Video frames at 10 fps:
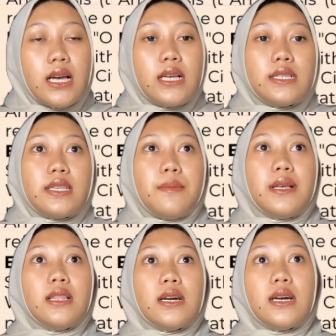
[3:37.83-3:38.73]

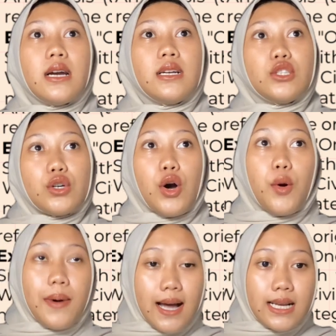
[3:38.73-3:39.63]
Similar to
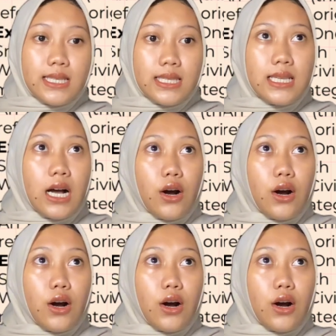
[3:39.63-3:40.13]
commas